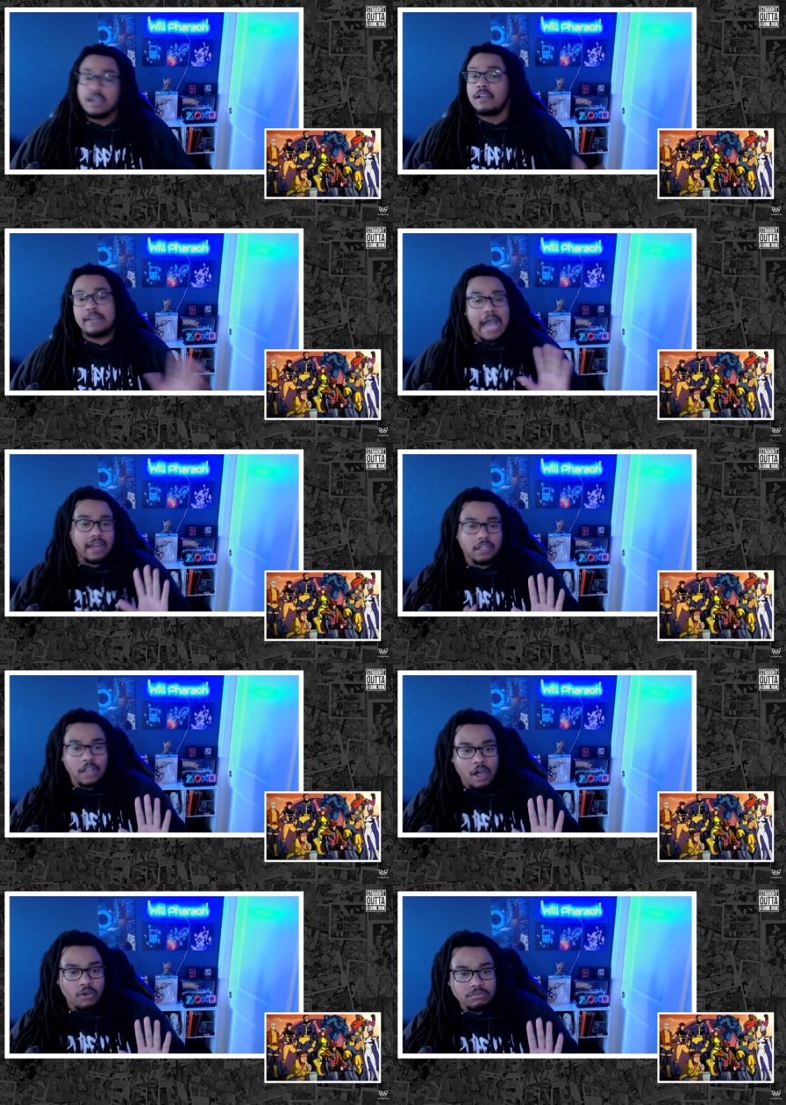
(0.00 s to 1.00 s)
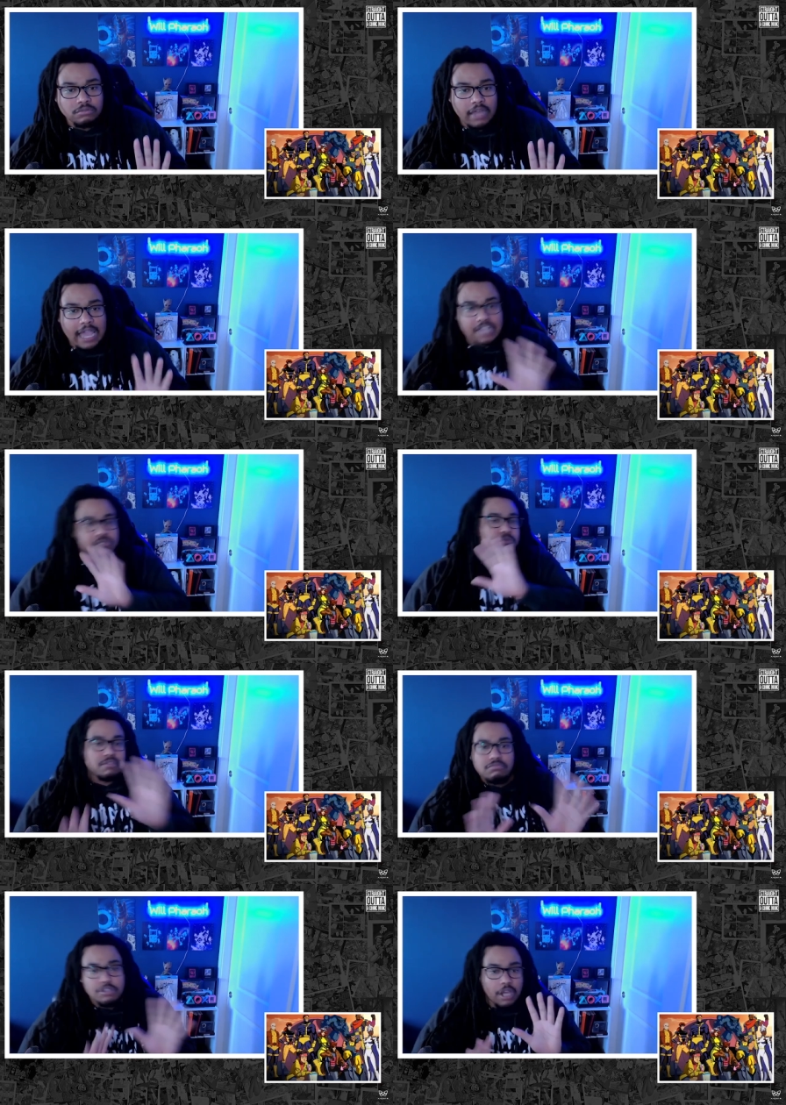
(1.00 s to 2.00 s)
Not a clone, as we,
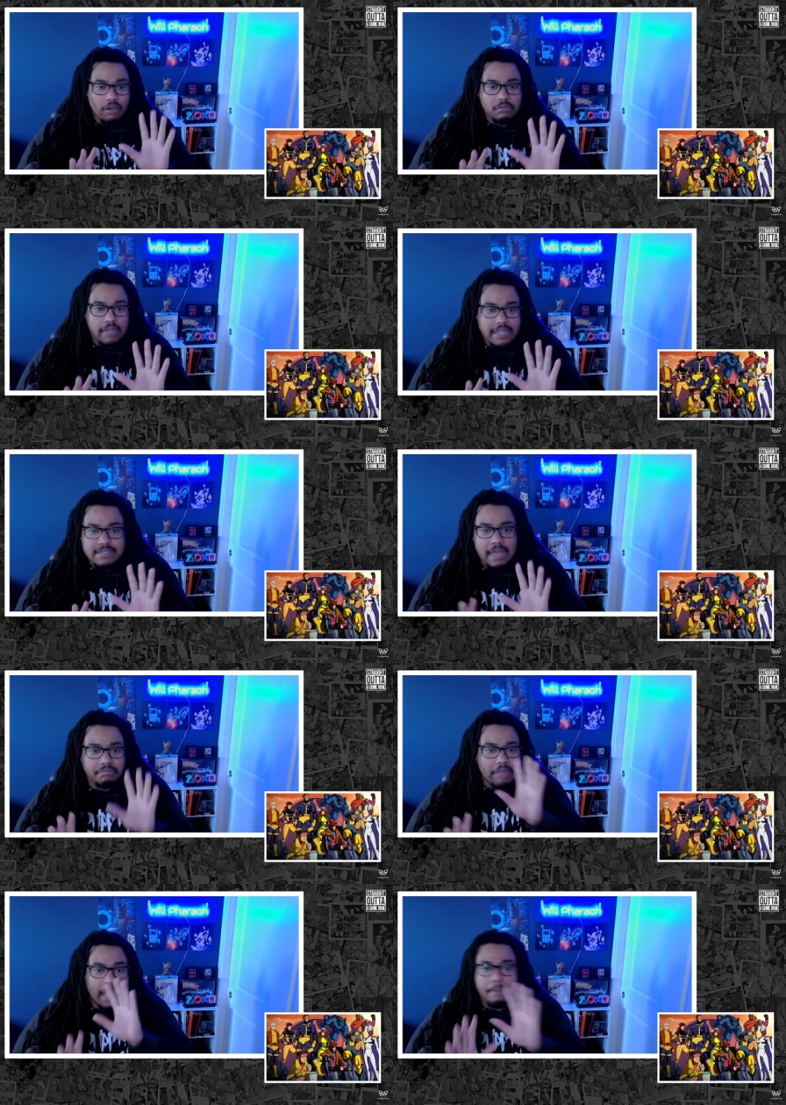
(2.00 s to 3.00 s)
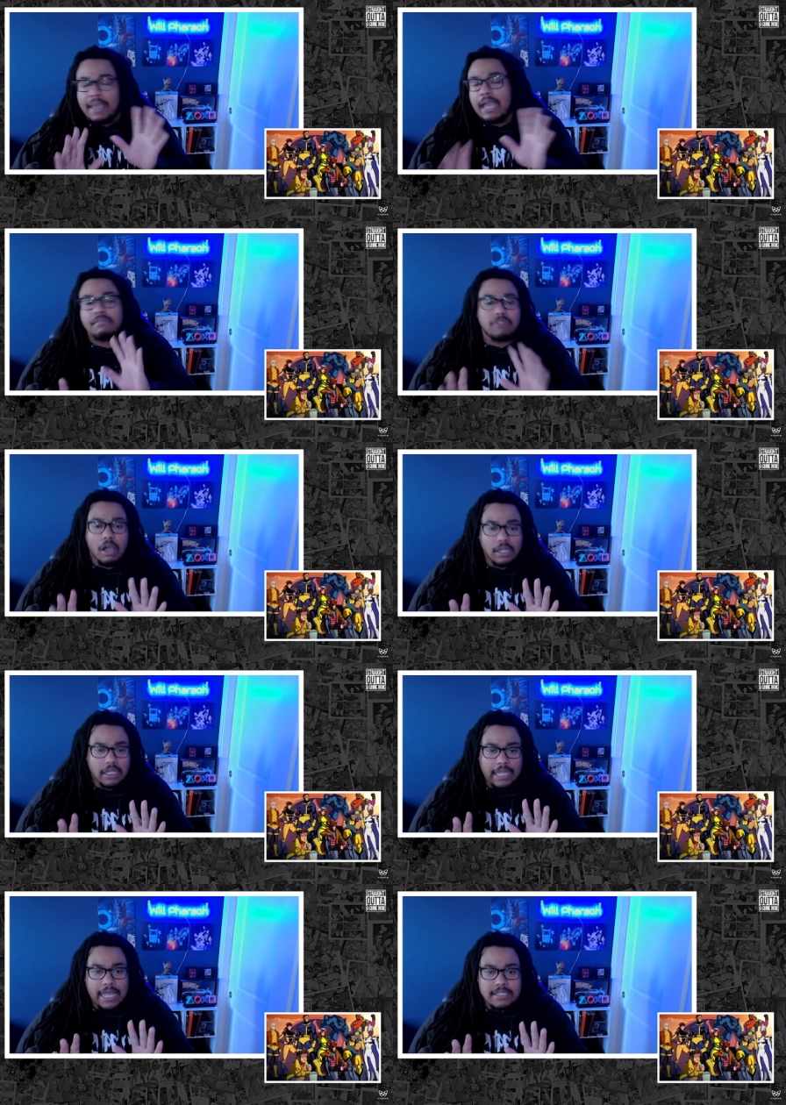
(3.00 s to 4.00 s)
you know, as I may have thought in the
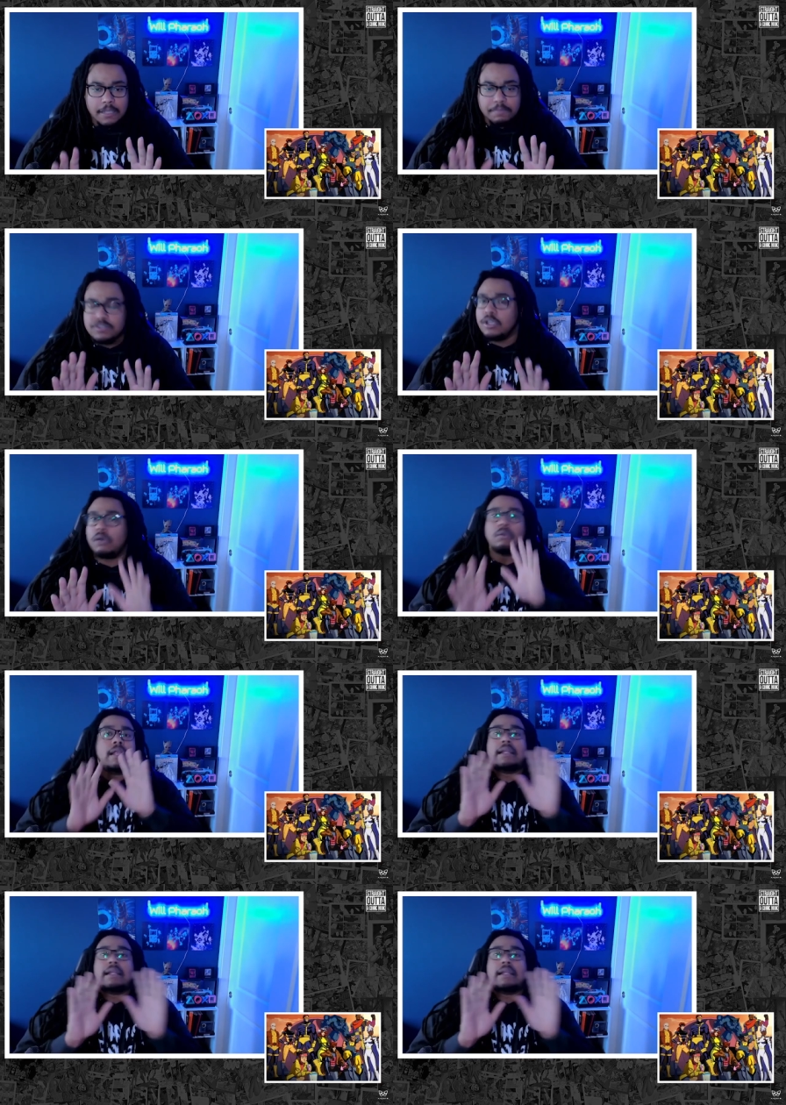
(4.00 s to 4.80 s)
last episode.